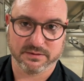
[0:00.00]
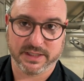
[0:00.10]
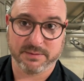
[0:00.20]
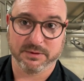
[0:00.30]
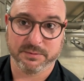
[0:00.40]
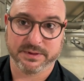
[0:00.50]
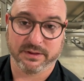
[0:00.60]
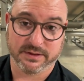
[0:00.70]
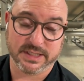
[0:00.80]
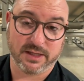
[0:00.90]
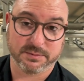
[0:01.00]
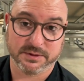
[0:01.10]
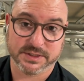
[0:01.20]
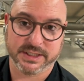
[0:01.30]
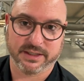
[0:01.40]
labeled with our
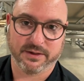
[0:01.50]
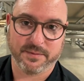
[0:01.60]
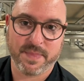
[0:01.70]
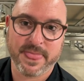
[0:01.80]
INTELLIPRO sticker.